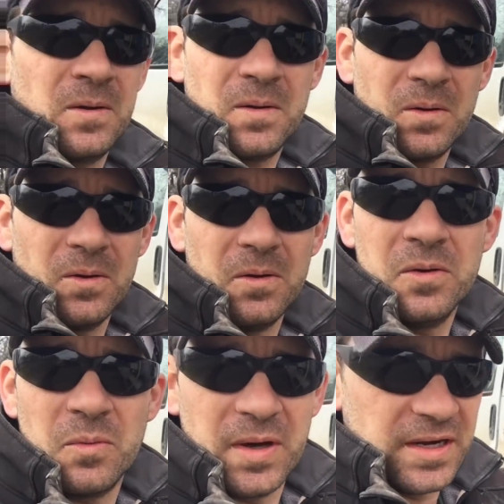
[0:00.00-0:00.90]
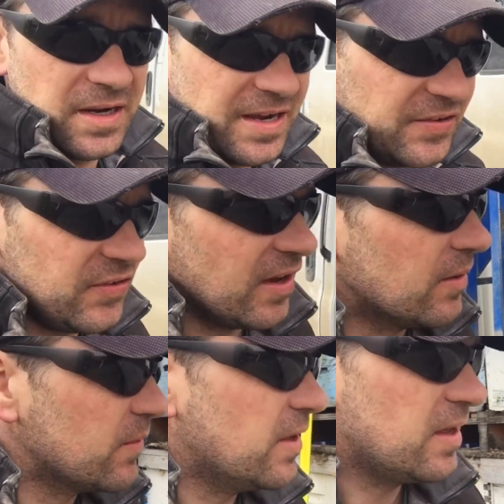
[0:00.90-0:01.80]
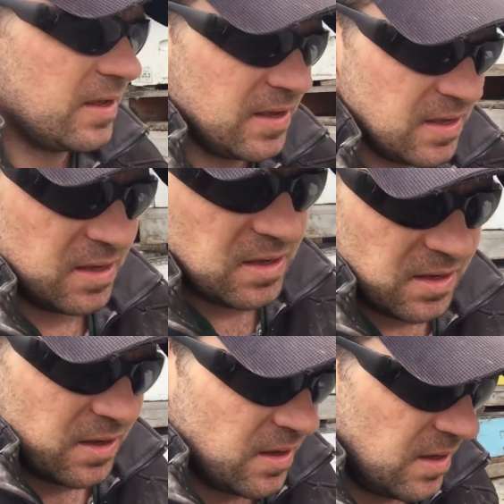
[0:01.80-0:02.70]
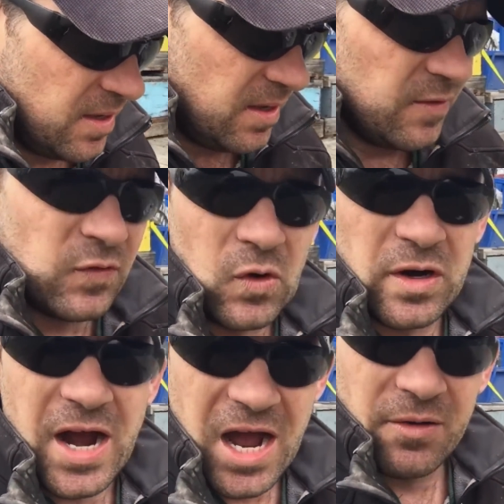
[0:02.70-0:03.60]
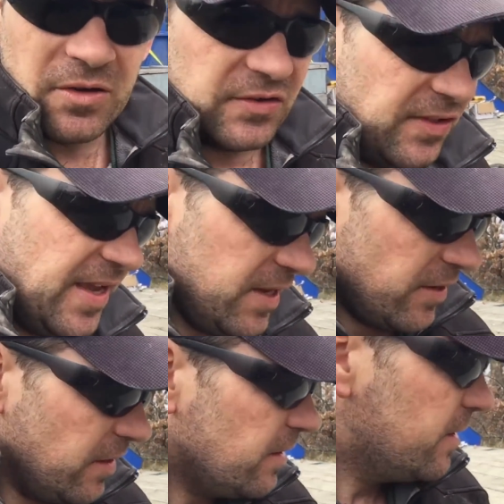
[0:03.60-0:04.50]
Oh, what a nice sound. Four hours later,